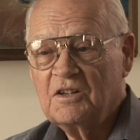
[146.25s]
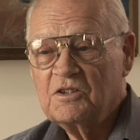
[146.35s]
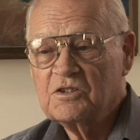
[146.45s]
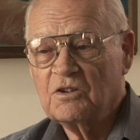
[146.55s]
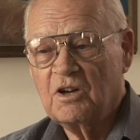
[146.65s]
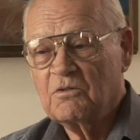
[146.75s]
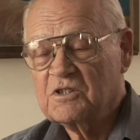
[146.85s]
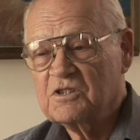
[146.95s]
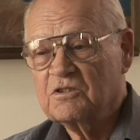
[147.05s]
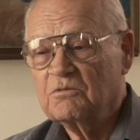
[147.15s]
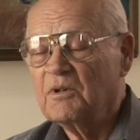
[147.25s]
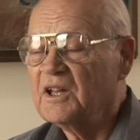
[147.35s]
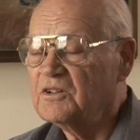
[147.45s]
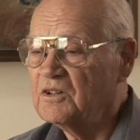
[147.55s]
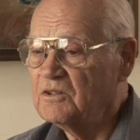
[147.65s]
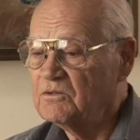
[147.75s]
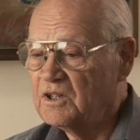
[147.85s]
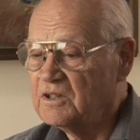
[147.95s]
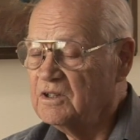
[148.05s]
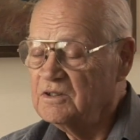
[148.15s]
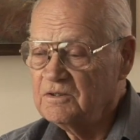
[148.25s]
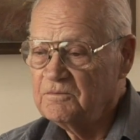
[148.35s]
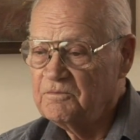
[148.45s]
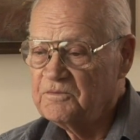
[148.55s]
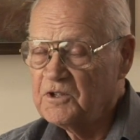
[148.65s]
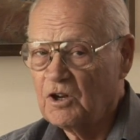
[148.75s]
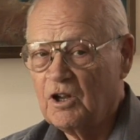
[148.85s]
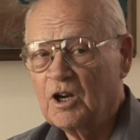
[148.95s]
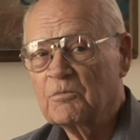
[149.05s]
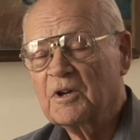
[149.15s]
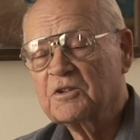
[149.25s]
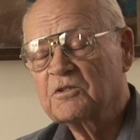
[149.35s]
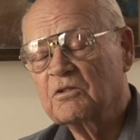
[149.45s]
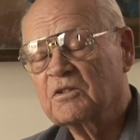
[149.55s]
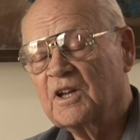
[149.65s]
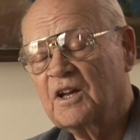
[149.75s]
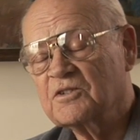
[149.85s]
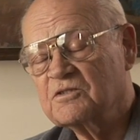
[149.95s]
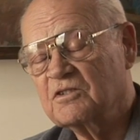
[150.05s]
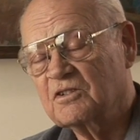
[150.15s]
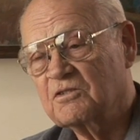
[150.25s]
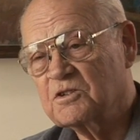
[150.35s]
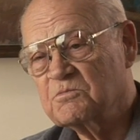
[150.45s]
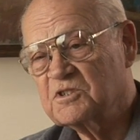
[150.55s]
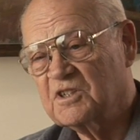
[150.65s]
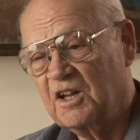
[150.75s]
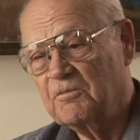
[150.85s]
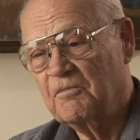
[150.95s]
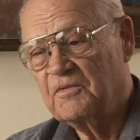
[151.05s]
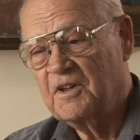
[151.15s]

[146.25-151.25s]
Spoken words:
So it wasn't too bad to live with. Along about 2000, at Christmas time.